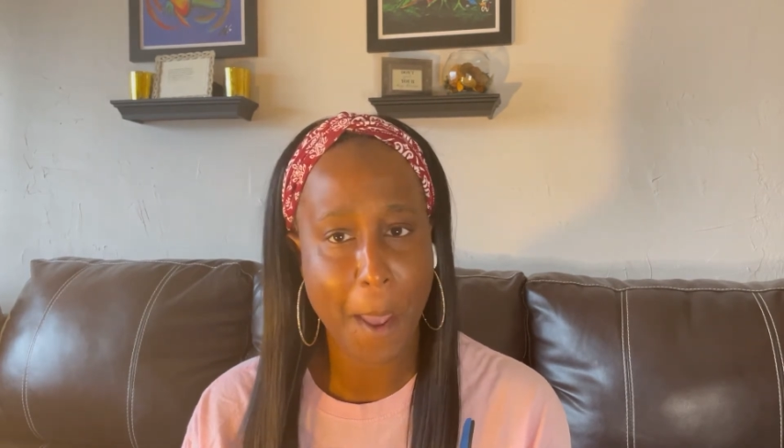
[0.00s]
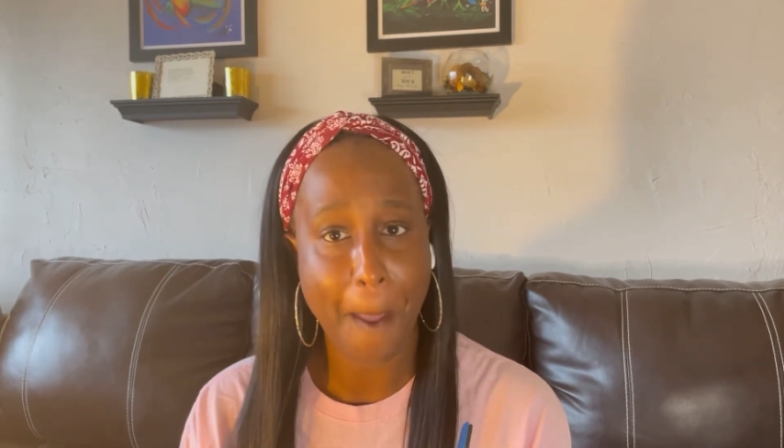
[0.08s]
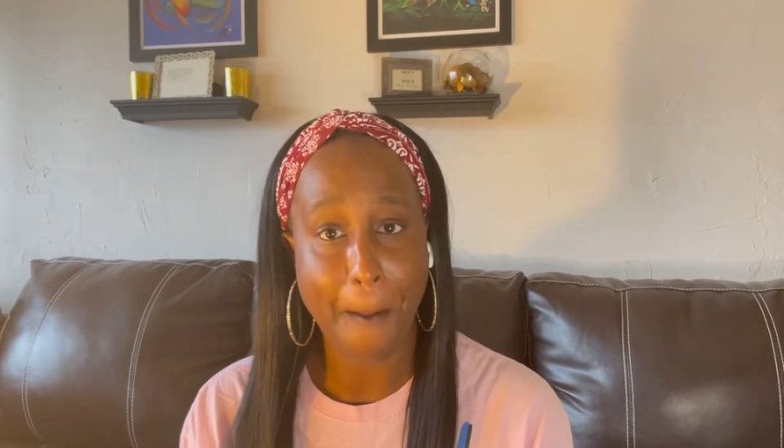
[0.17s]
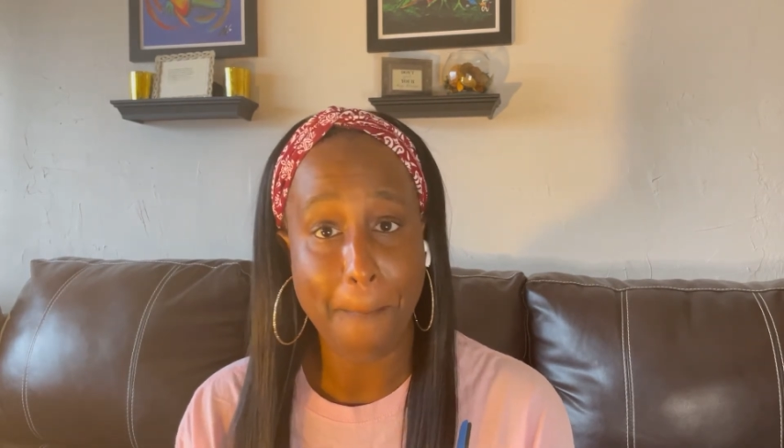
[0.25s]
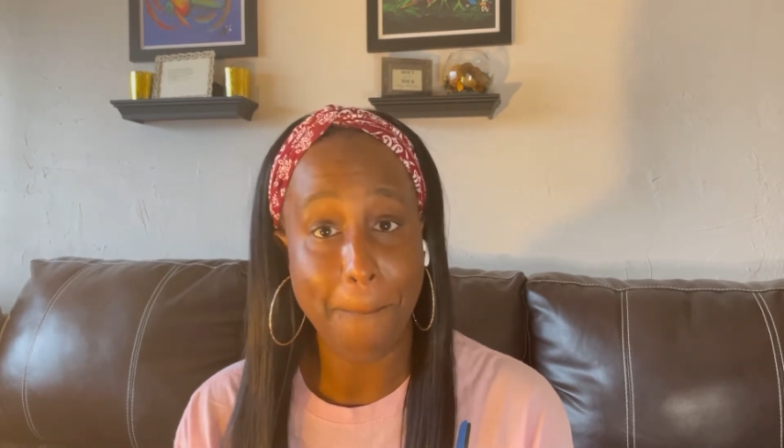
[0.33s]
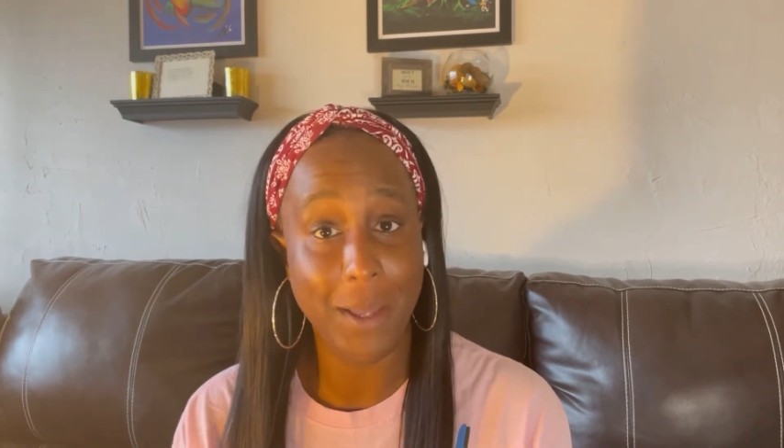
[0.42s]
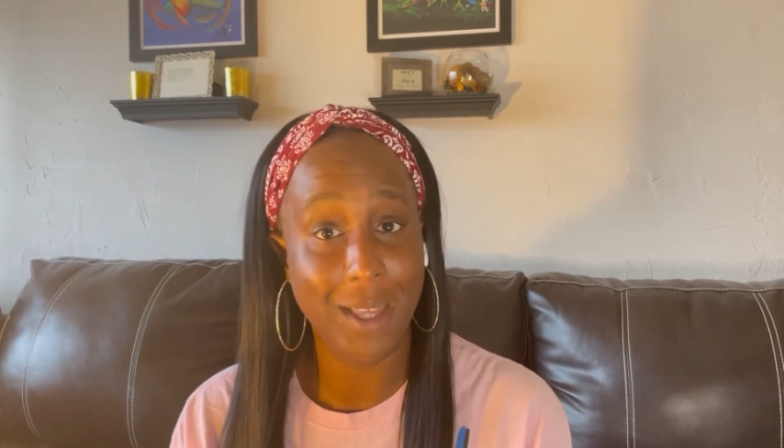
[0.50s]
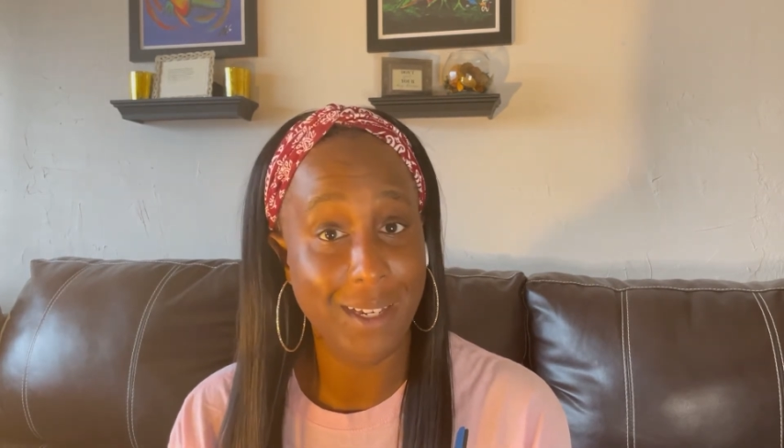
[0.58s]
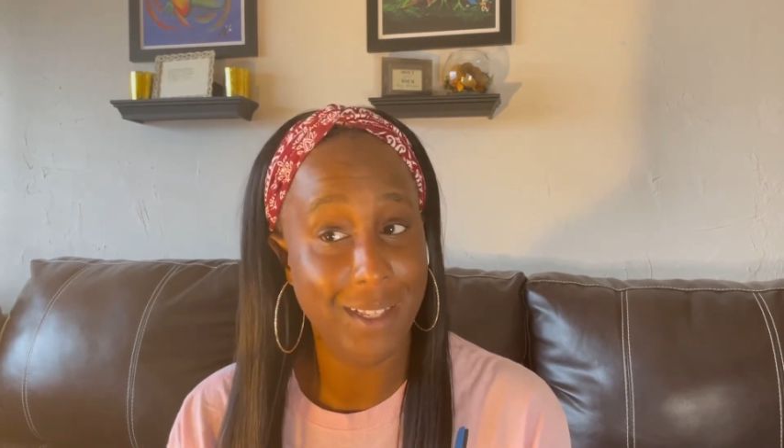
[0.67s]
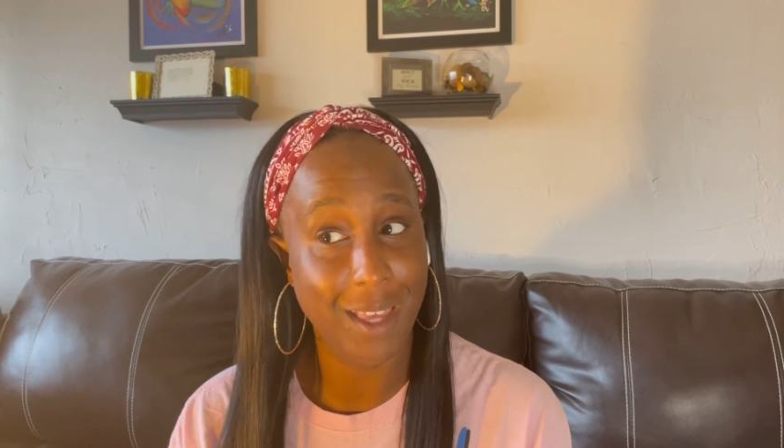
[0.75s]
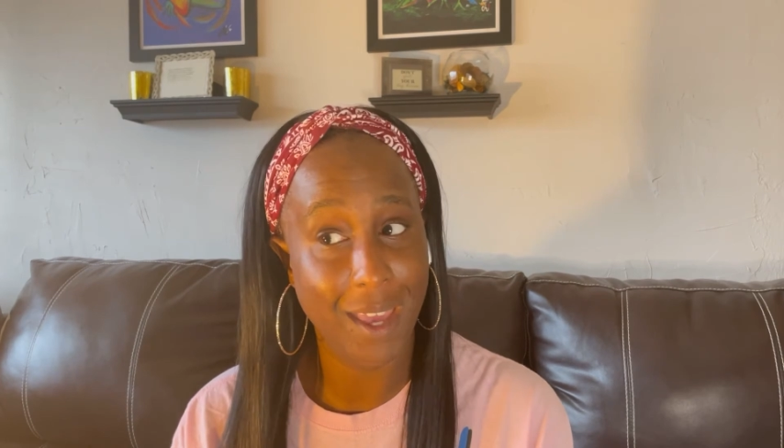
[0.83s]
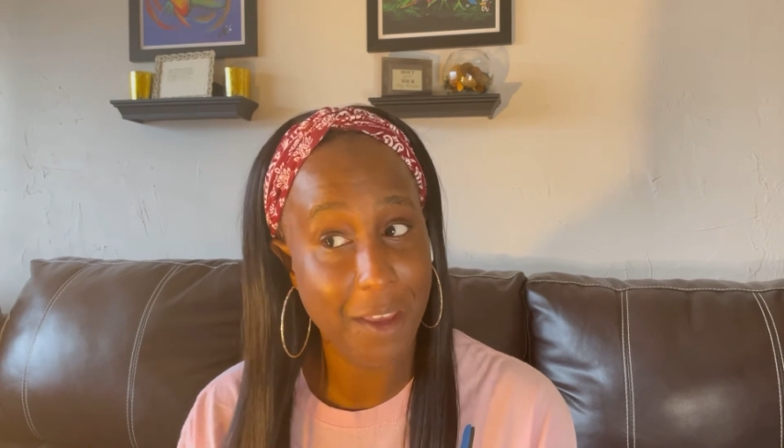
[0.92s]
But yeah,
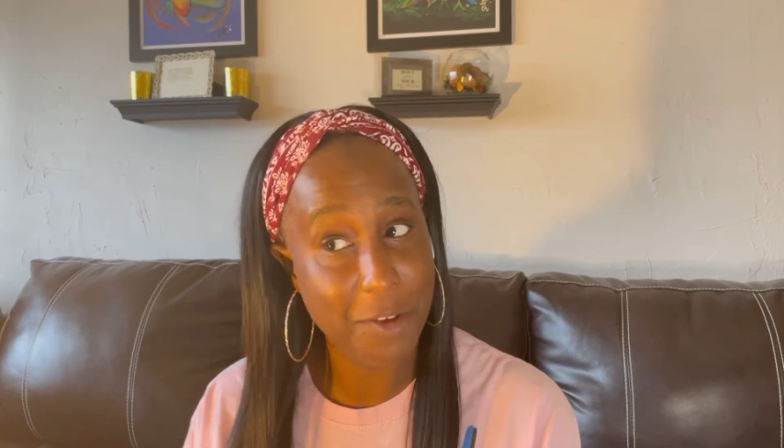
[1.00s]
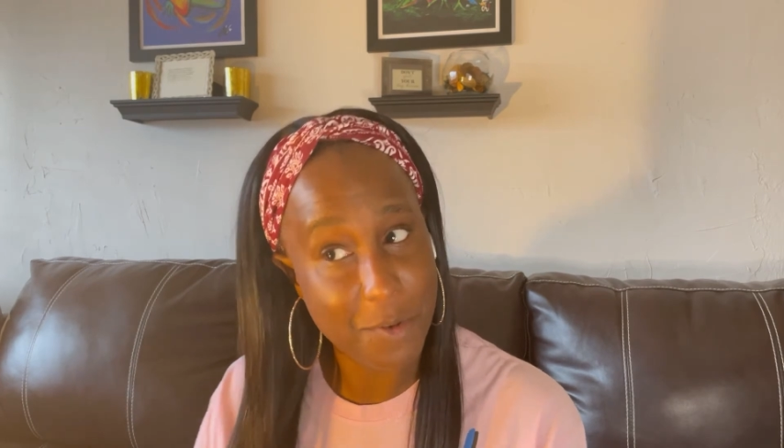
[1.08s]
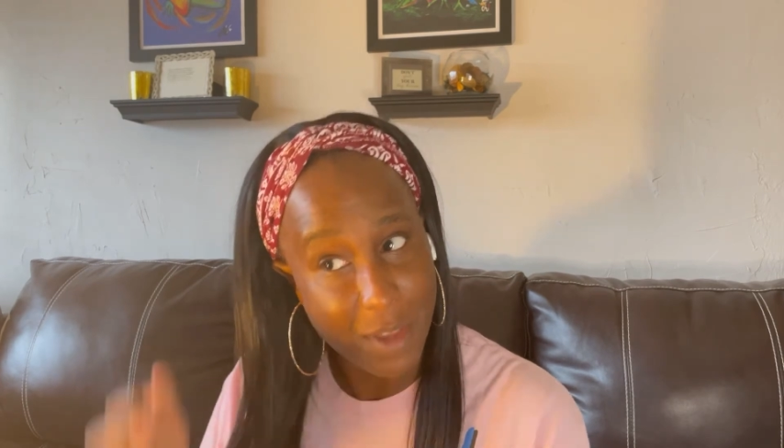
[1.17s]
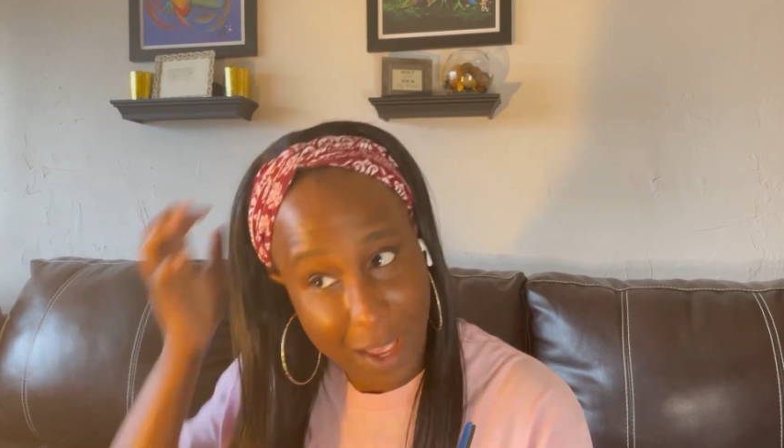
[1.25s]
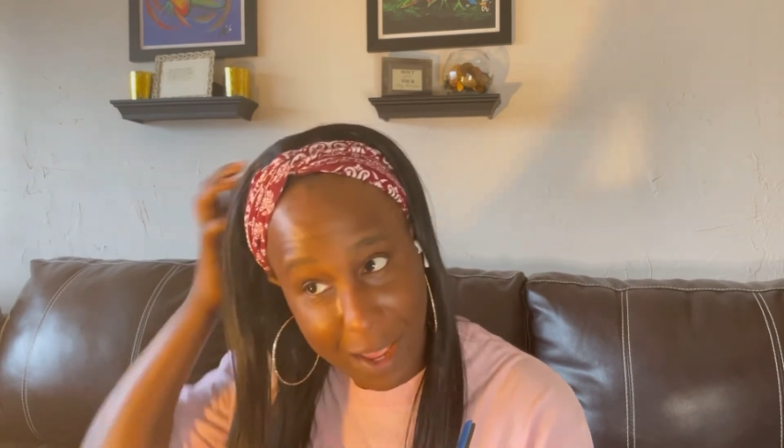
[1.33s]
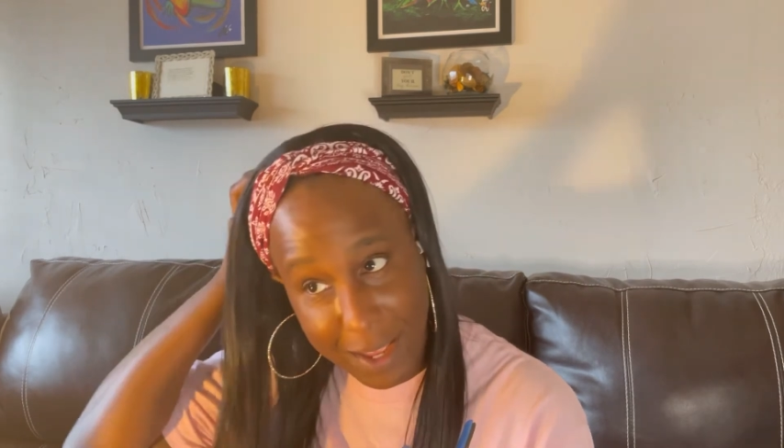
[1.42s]
you guys,